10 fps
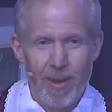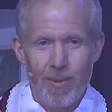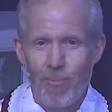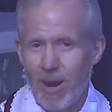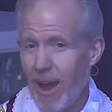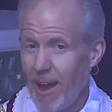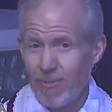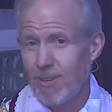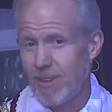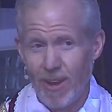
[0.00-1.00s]
But I have
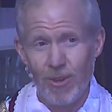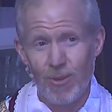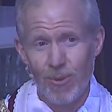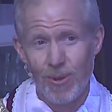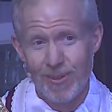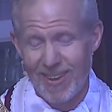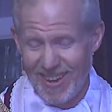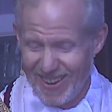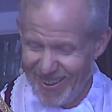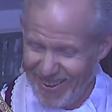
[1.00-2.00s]
to tell you,
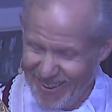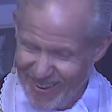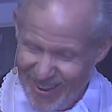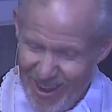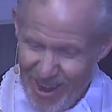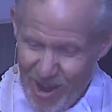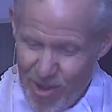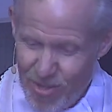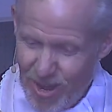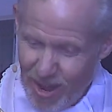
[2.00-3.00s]

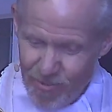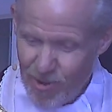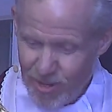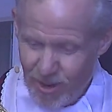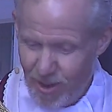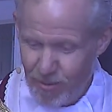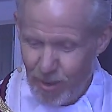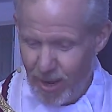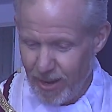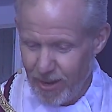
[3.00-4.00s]
that every time
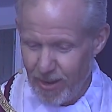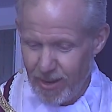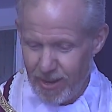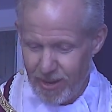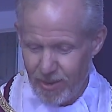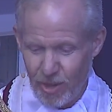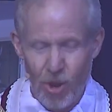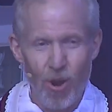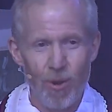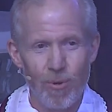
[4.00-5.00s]
I get in the
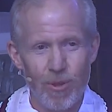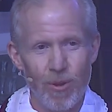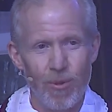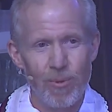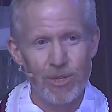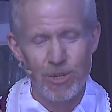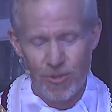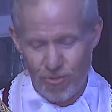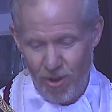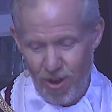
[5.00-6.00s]
car with her when
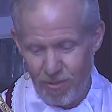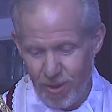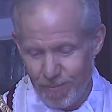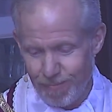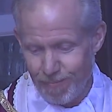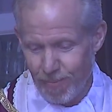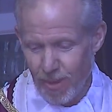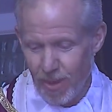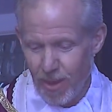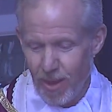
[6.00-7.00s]
she's driving,
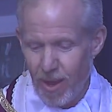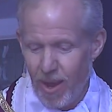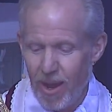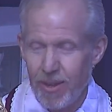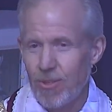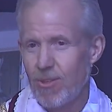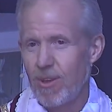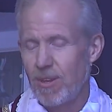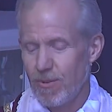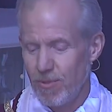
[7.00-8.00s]
I
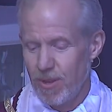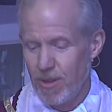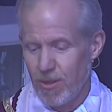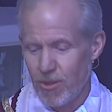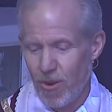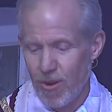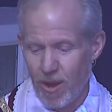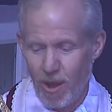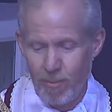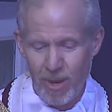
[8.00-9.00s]
instinctively start
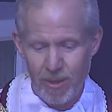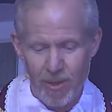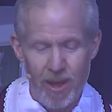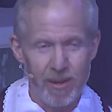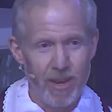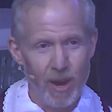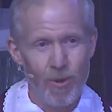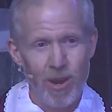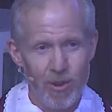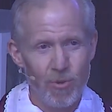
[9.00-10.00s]
humming that
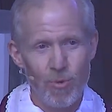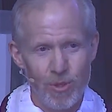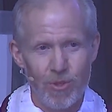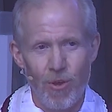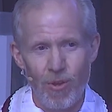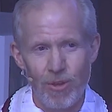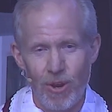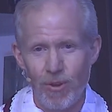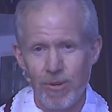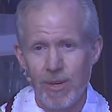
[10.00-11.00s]
Carrie Underwood song, you
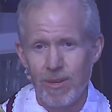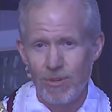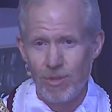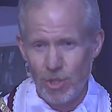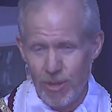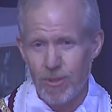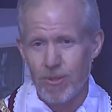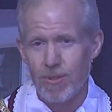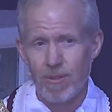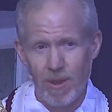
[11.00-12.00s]
know,
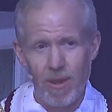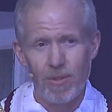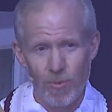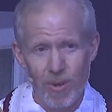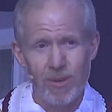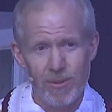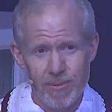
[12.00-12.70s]
Jesus, take the wheel.